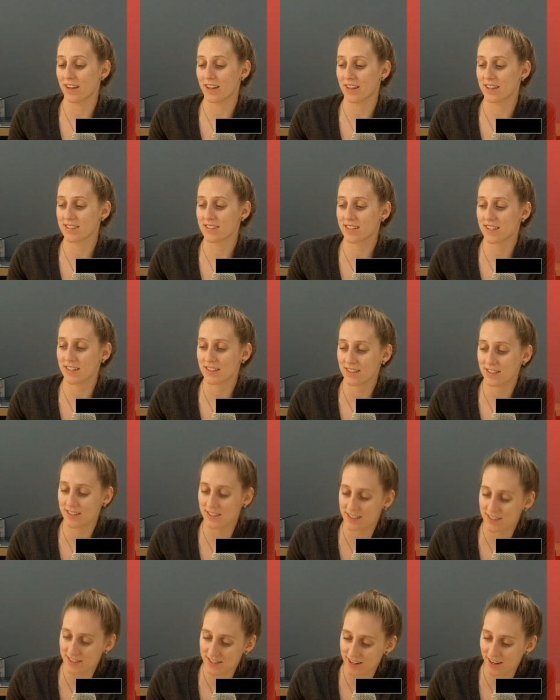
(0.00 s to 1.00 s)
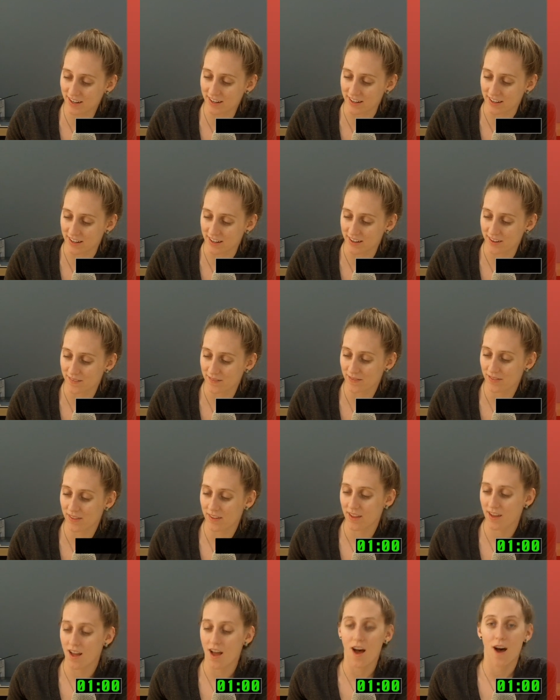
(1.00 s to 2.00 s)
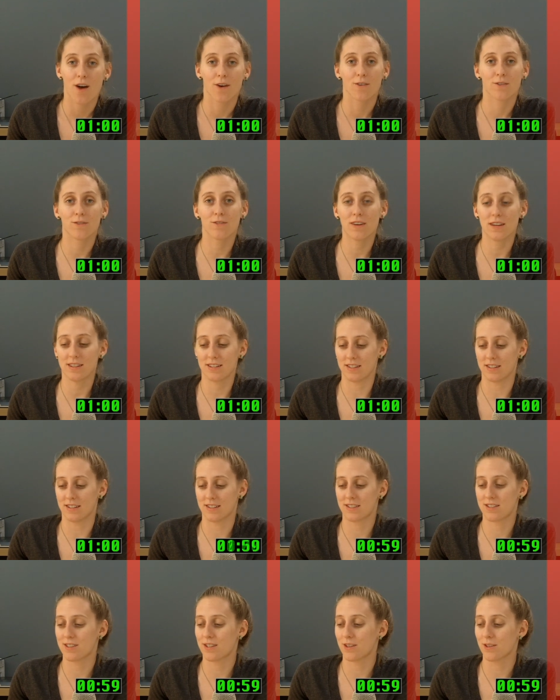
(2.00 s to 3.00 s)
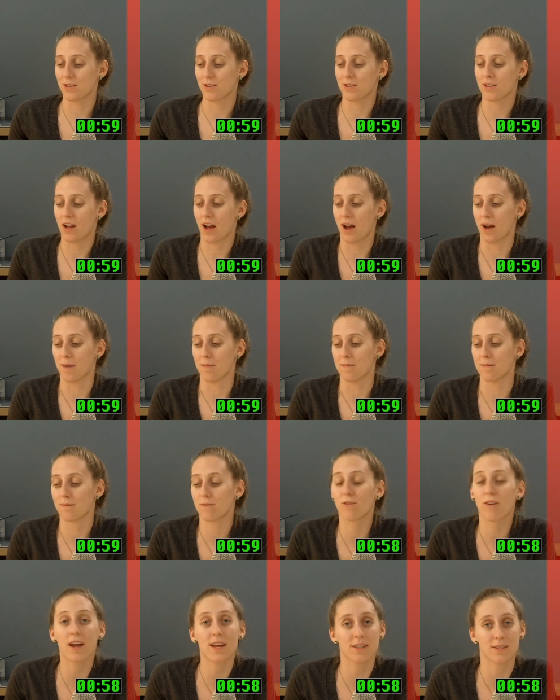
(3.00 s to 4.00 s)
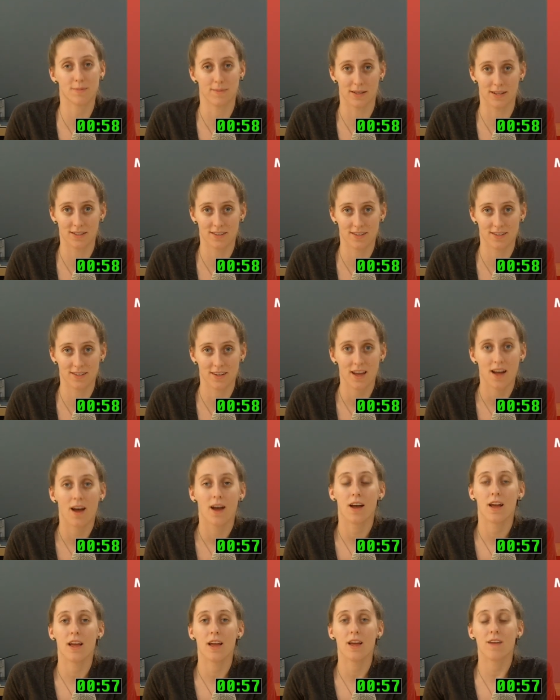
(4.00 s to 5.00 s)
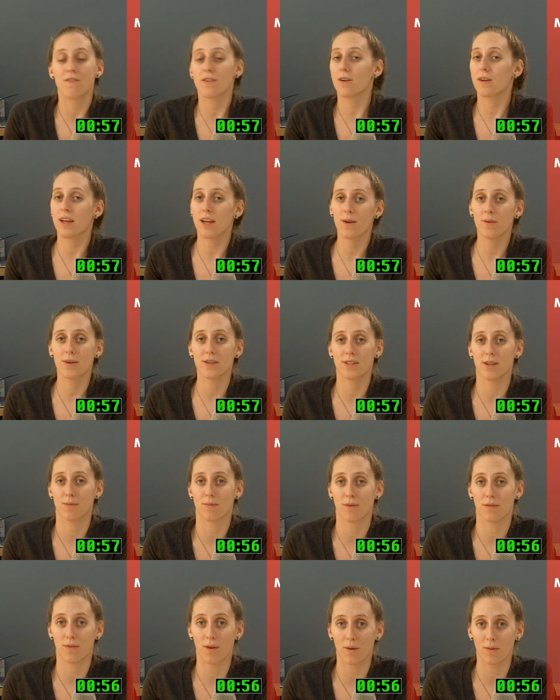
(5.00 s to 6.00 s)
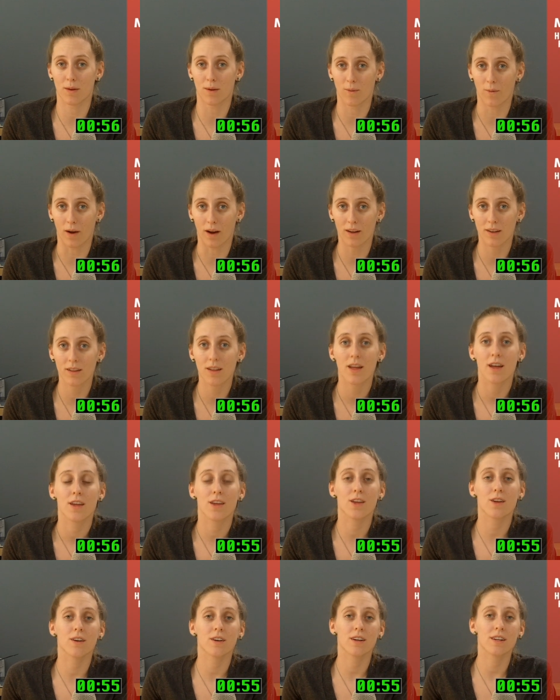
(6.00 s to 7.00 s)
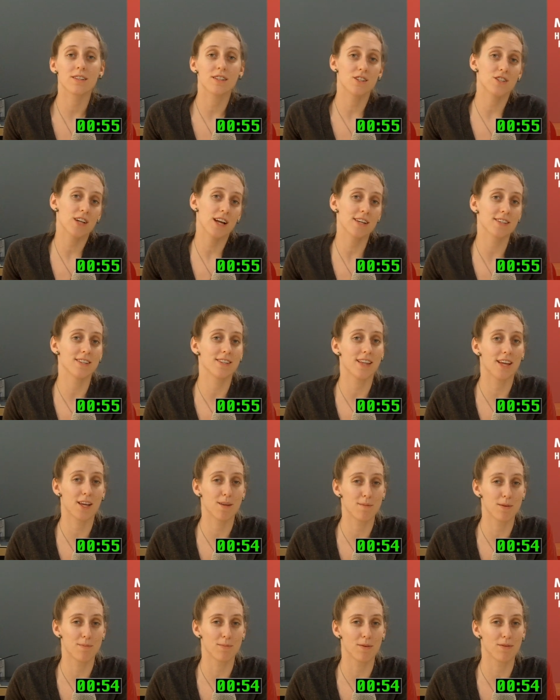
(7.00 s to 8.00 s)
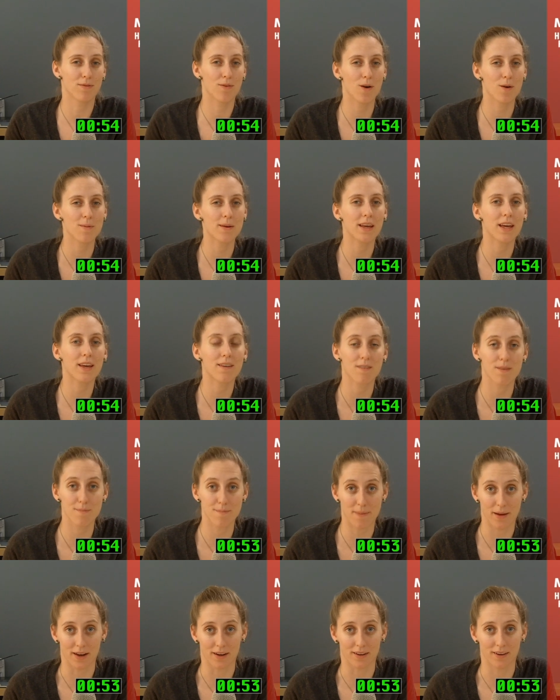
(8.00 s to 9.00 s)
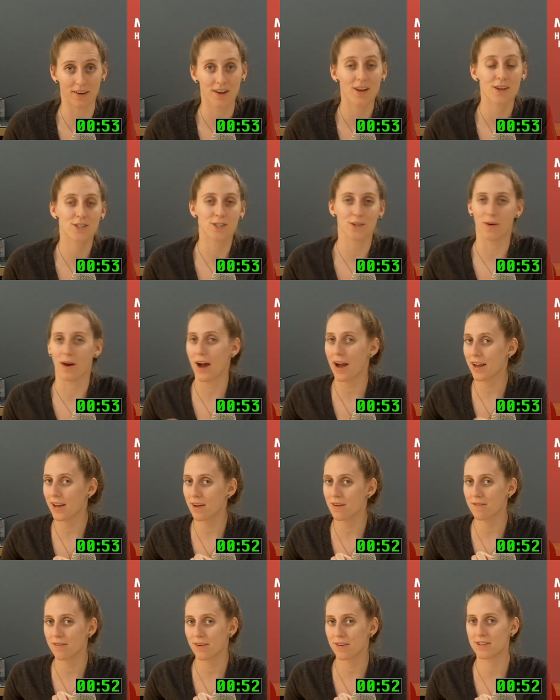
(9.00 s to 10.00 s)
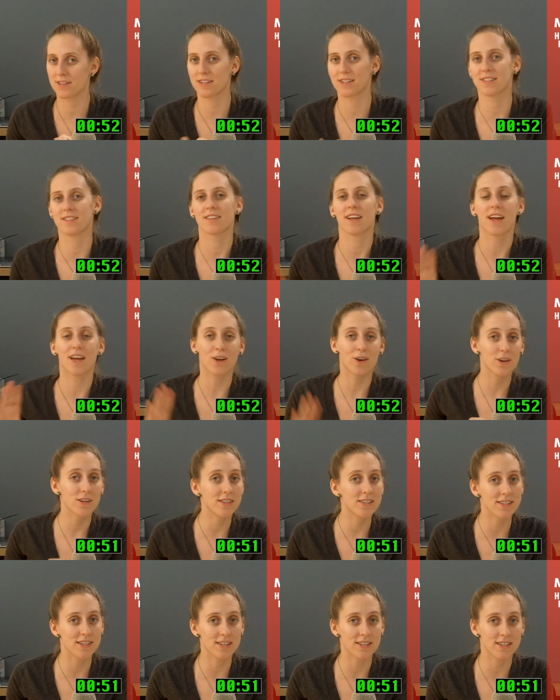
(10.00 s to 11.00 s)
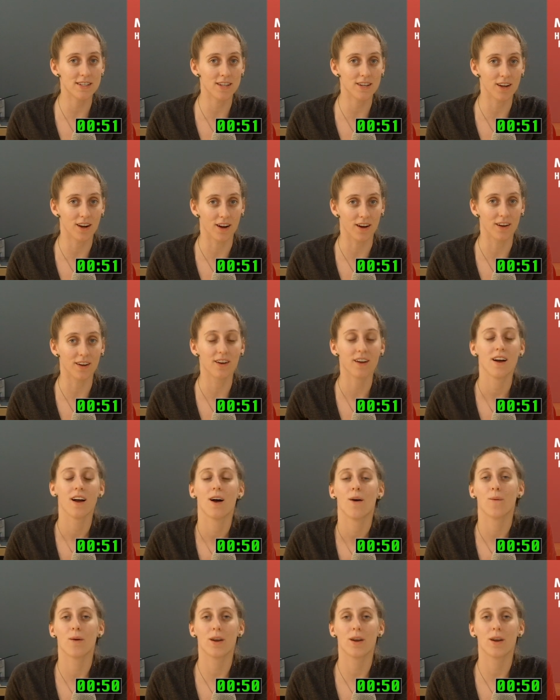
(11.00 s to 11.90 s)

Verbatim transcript: right, let's get started. Reasons to raise bids. If your keywords are performing well, there is a chance that they could be performing even better. So high conversions, a good CTR,